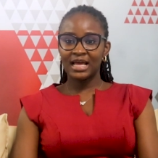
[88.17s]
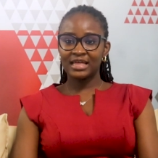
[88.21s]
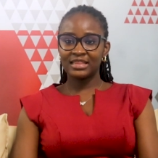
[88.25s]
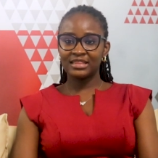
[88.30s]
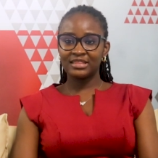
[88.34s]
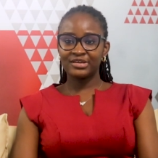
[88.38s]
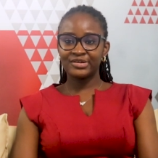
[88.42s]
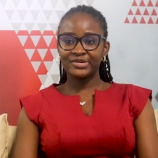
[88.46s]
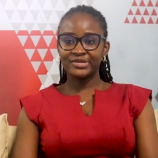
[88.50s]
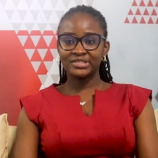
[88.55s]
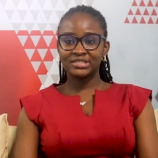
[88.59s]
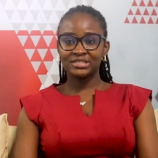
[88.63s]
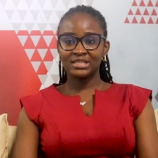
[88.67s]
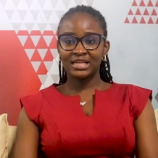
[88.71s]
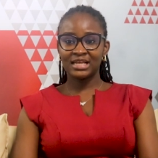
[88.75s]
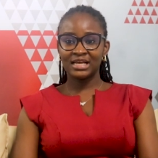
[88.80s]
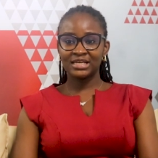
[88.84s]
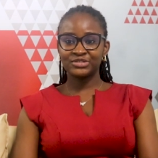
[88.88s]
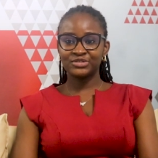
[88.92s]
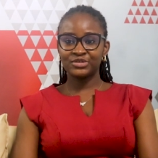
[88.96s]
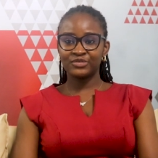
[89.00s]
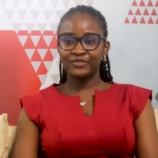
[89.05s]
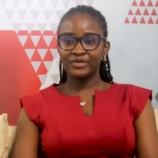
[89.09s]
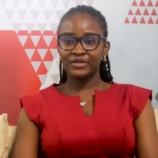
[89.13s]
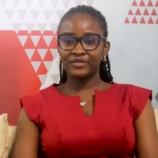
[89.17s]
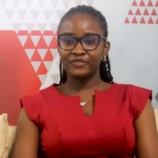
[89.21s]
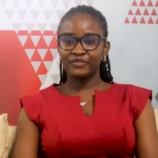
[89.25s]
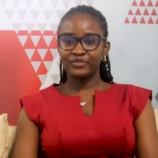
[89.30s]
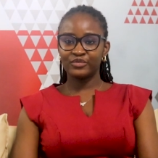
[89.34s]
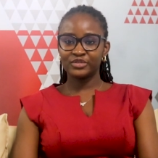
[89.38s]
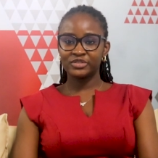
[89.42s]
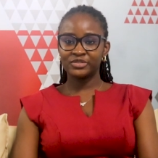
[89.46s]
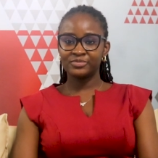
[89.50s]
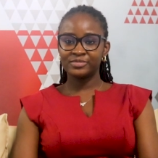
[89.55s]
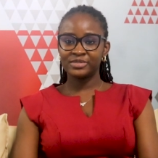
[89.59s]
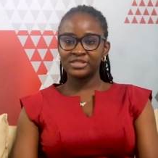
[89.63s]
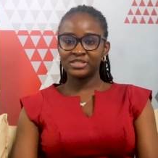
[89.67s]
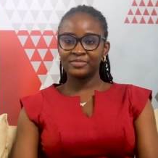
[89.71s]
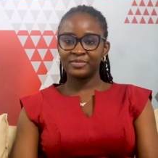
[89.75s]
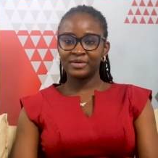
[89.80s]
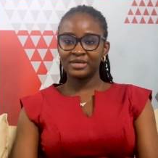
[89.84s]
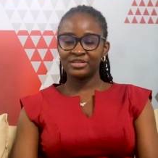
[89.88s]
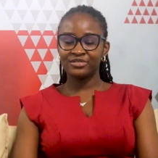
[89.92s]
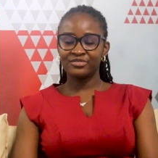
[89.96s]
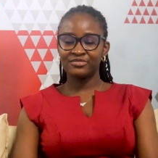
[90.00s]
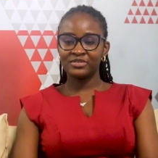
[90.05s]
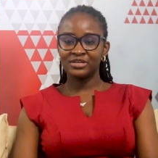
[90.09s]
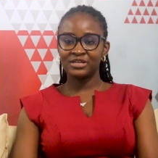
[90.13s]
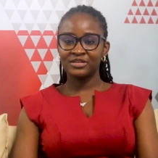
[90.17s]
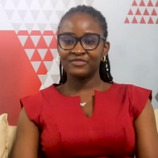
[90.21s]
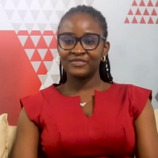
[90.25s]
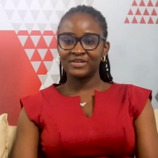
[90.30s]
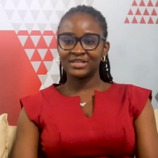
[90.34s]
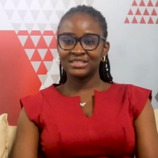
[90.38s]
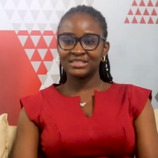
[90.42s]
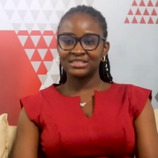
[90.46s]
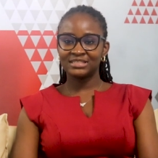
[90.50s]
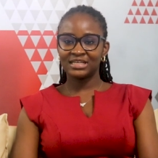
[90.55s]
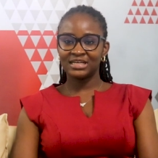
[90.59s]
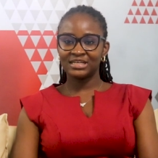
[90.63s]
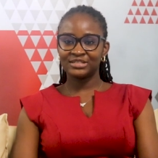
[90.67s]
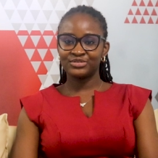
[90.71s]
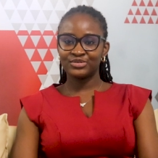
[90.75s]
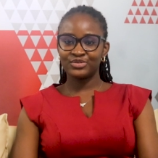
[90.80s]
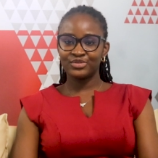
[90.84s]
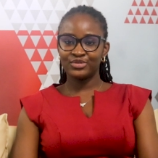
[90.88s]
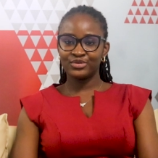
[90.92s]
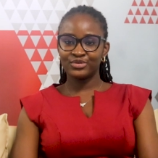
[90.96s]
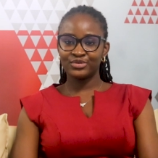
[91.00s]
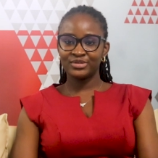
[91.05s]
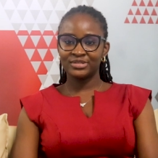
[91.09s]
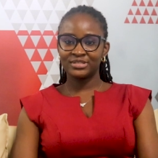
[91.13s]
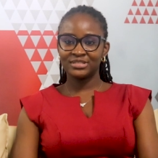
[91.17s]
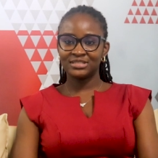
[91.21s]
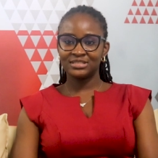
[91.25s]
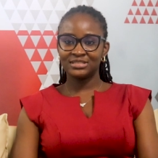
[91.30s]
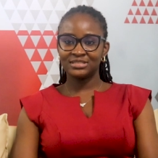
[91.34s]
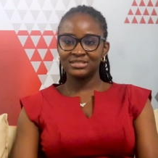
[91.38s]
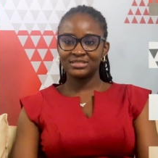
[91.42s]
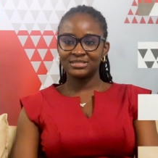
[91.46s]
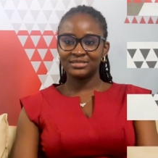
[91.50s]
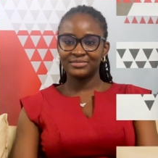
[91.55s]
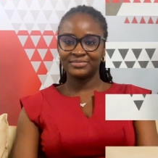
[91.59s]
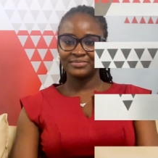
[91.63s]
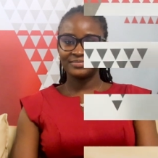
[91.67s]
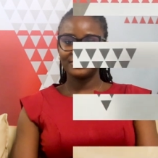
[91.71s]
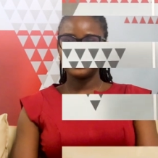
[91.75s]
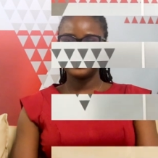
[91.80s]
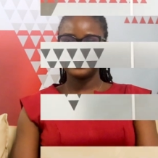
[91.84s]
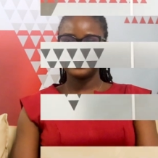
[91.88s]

and there is lack of enforcement by the relevant tax authorities.